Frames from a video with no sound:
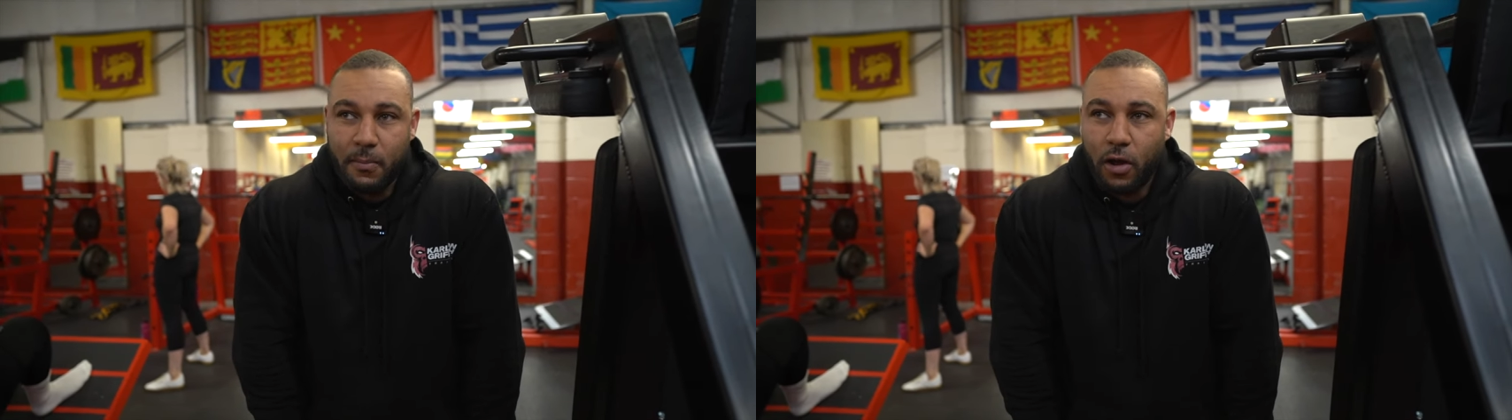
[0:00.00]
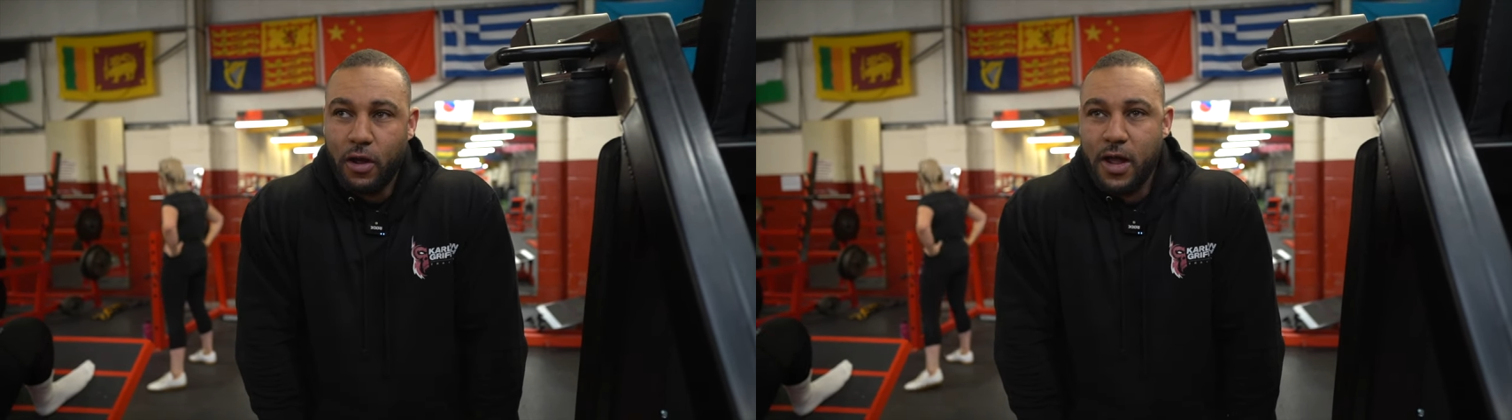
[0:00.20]

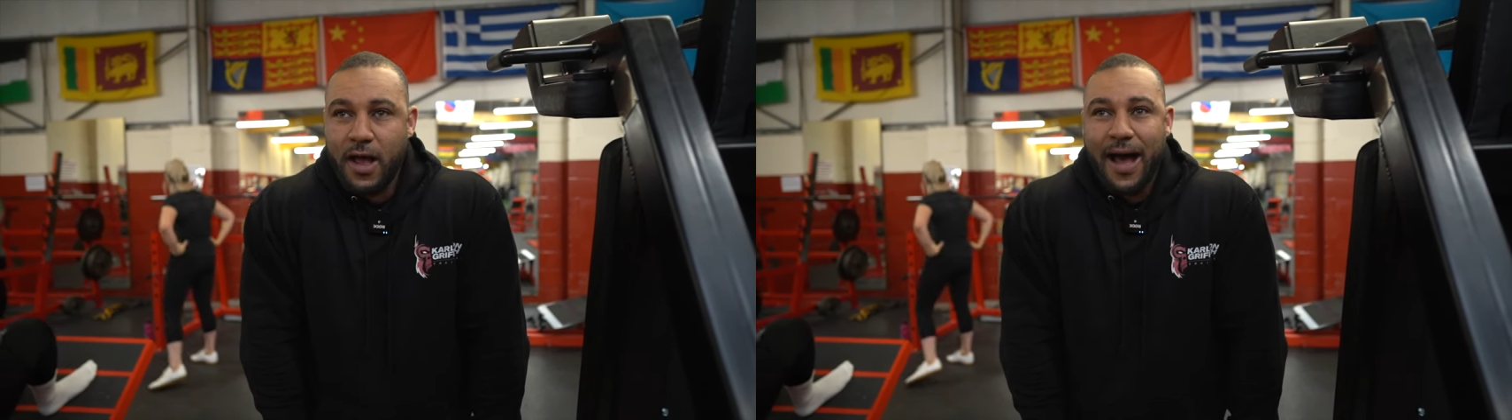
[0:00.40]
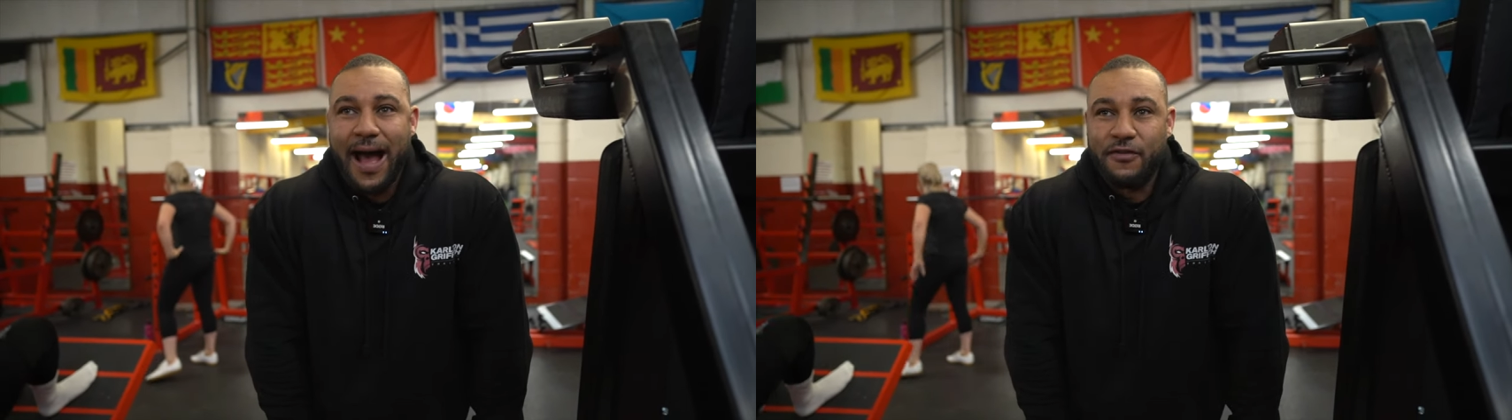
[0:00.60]
but
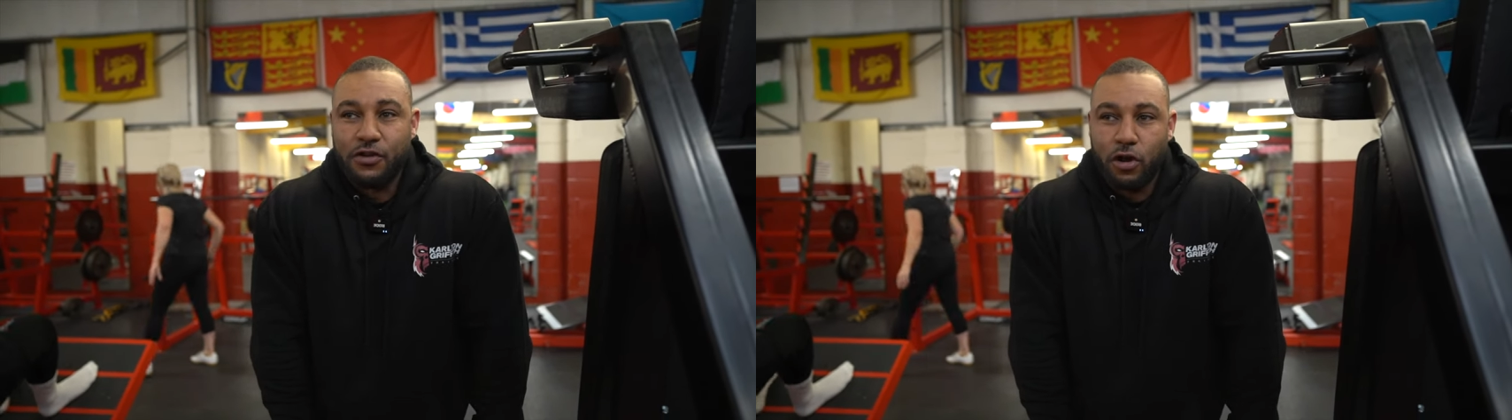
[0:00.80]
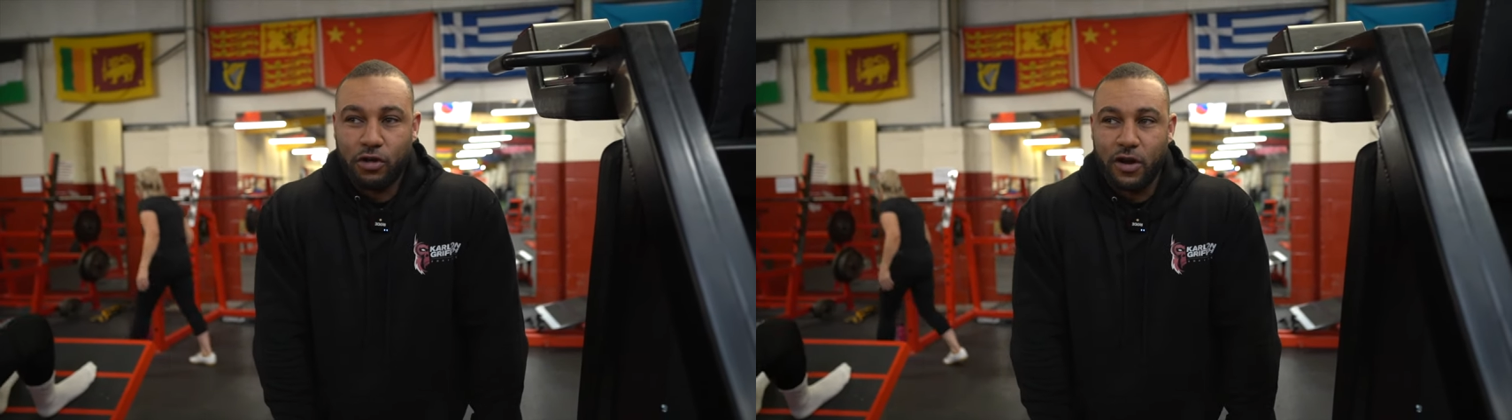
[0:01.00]
I have to
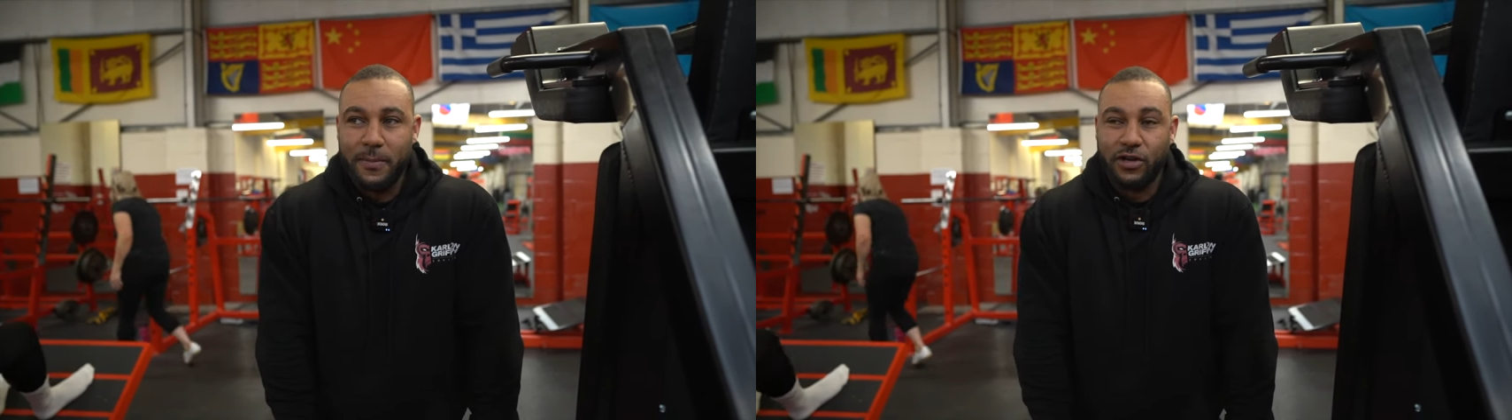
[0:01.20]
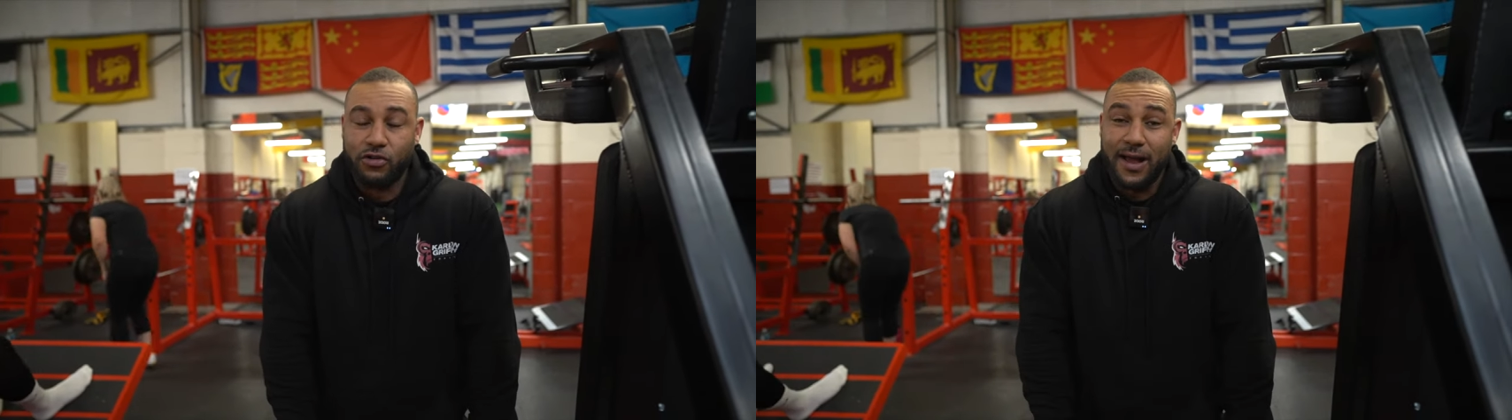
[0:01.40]
just concentrate on
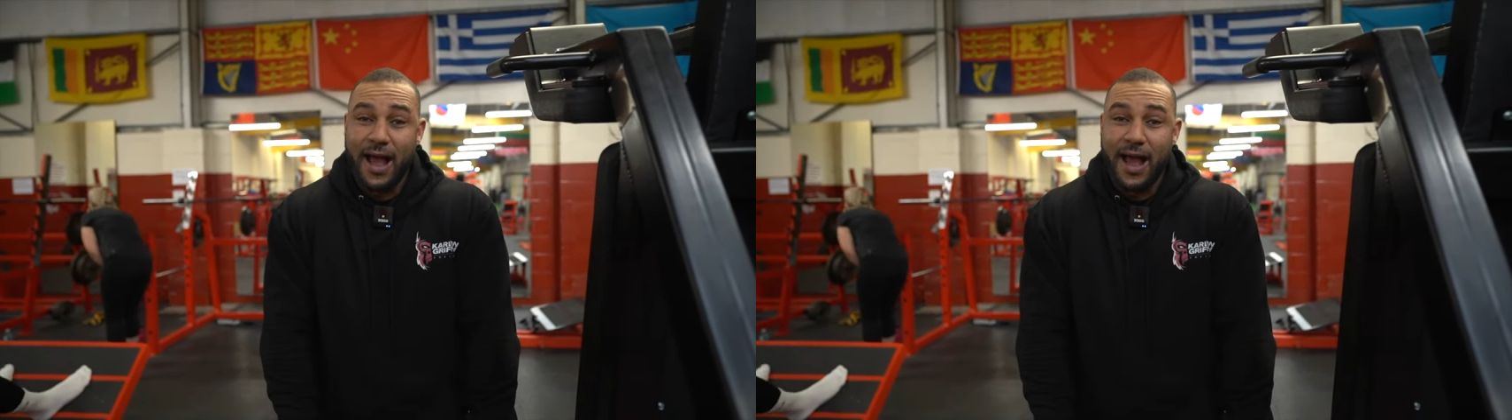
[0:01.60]
making sure